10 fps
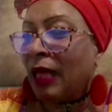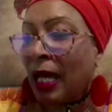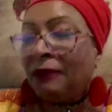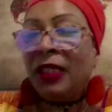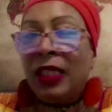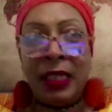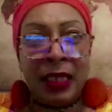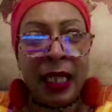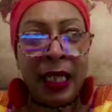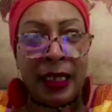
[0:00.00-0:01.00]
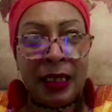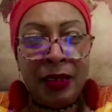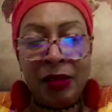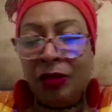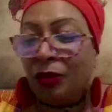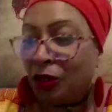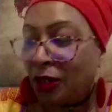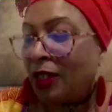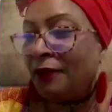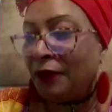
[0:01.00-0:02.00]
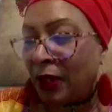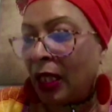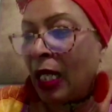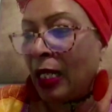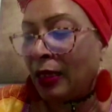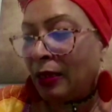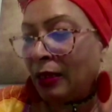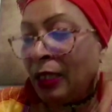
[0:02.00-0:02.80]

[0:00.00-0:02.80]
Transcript: after he died, she suffered a lot